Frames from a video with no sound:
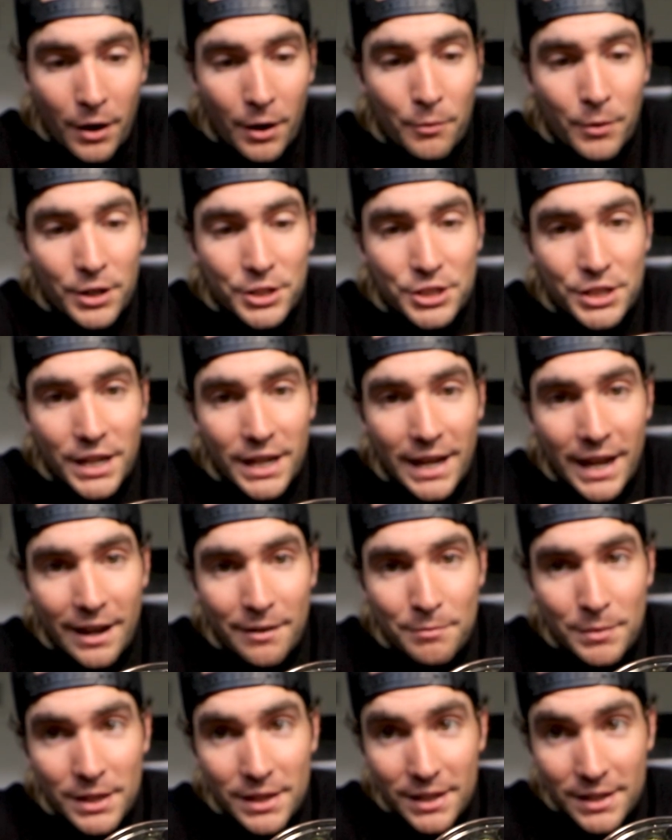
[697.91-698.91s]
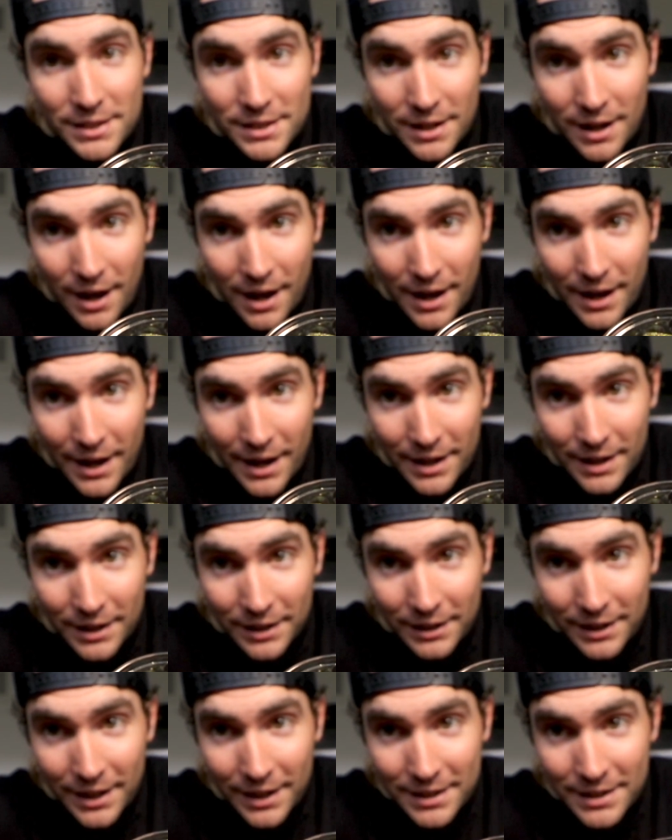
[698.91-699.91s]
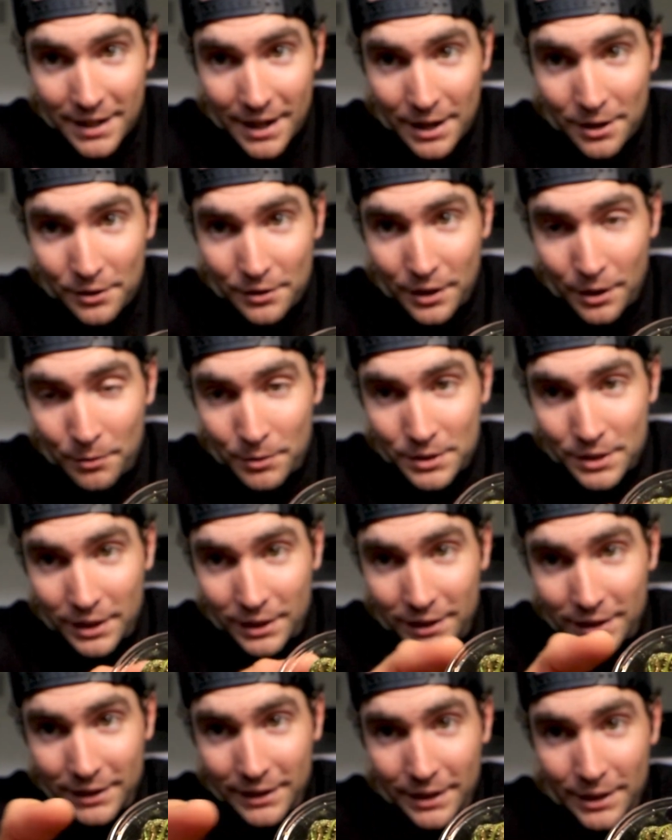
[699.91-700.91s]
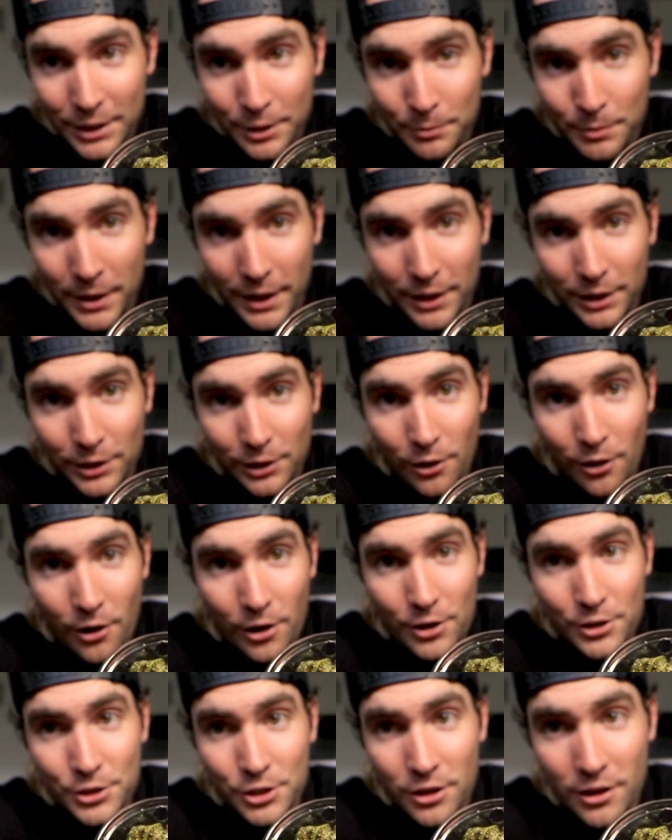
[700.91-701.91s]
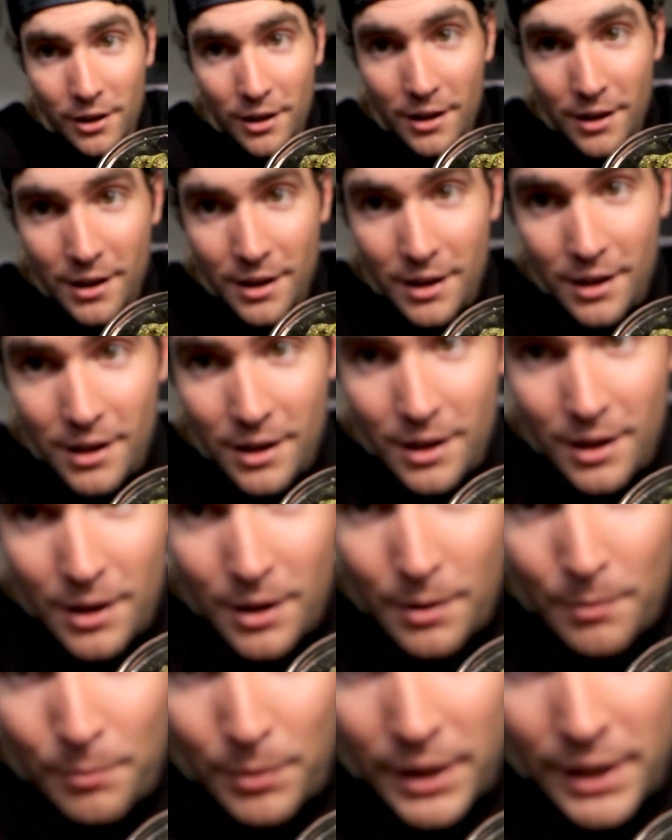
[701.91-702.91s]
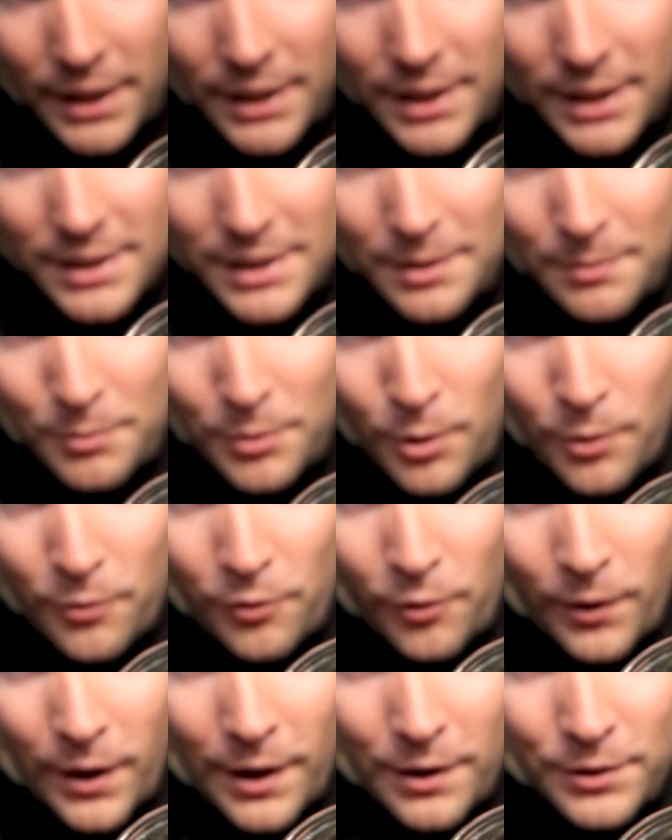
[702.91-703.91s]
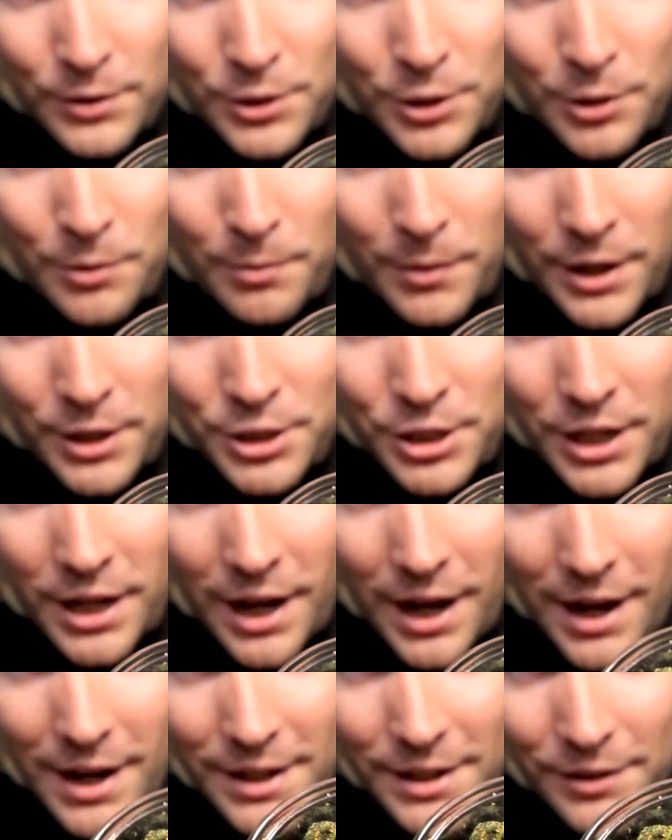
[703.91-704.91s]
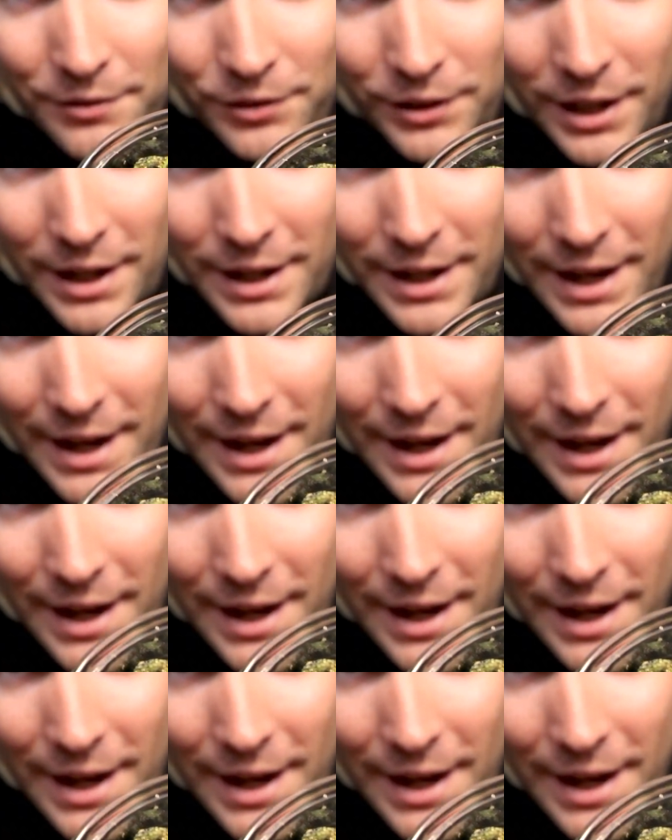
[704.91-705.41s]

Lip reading: I wish they gave me this guy in a container that was a little bit larger, but he doesn't move around too much, kind of like